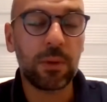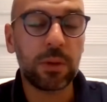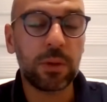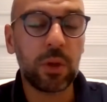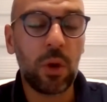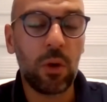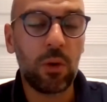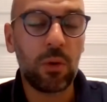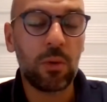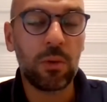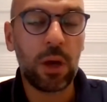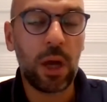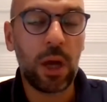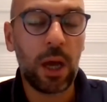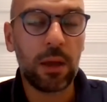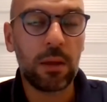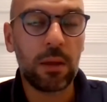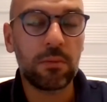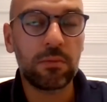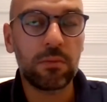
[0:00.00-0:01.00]

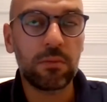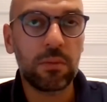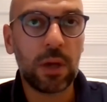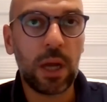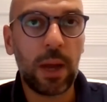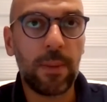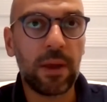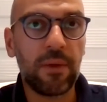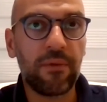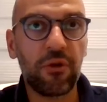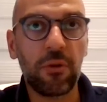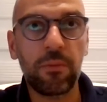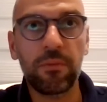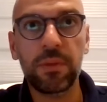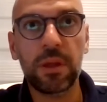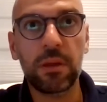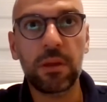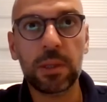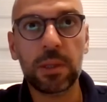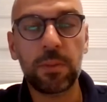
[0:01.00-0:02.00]
So coming
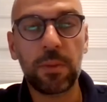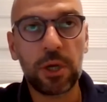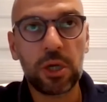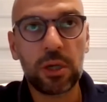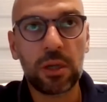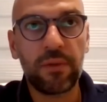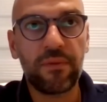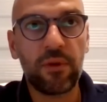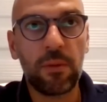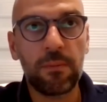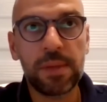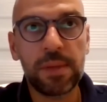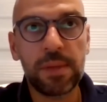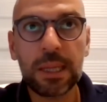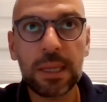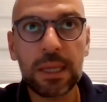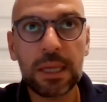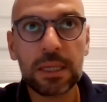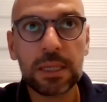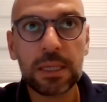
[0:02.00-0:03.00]
from, especially from
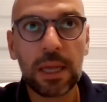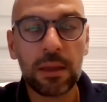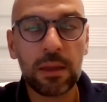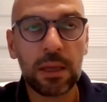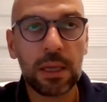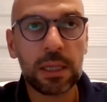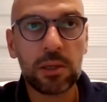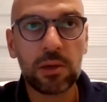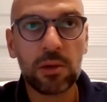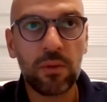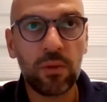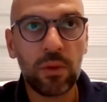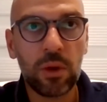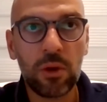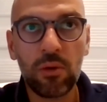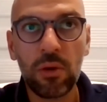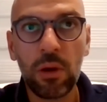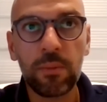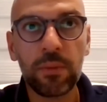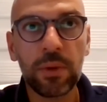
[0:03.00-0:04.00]
Middle East and Eastern
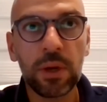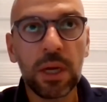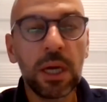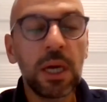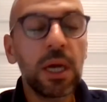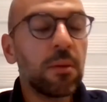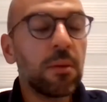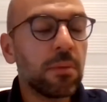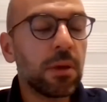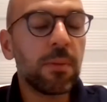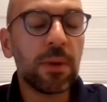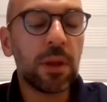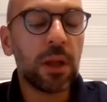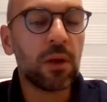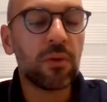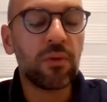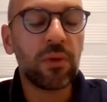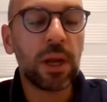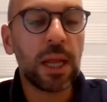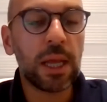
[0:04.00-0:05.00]
Europe, people
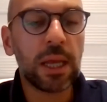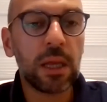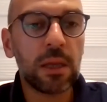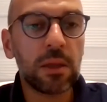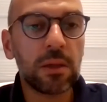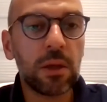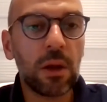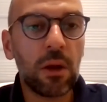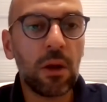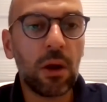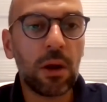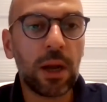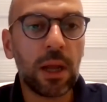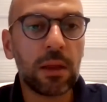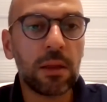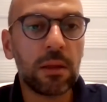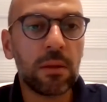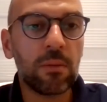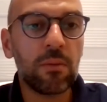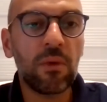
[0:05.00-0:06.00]
are really keen to learn
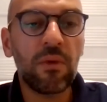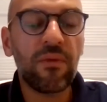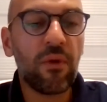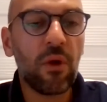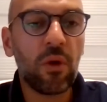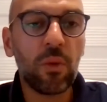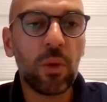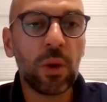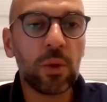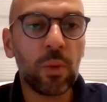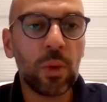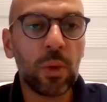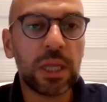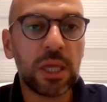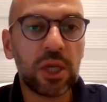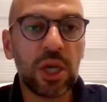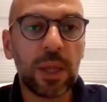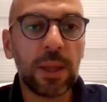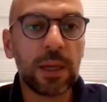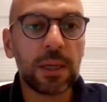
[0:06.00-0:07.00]
and move forward with the
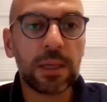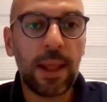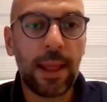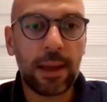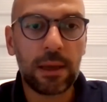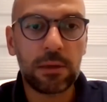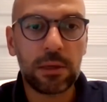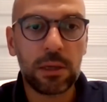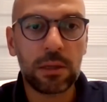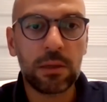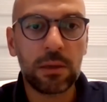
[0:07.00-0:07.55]
gender selection.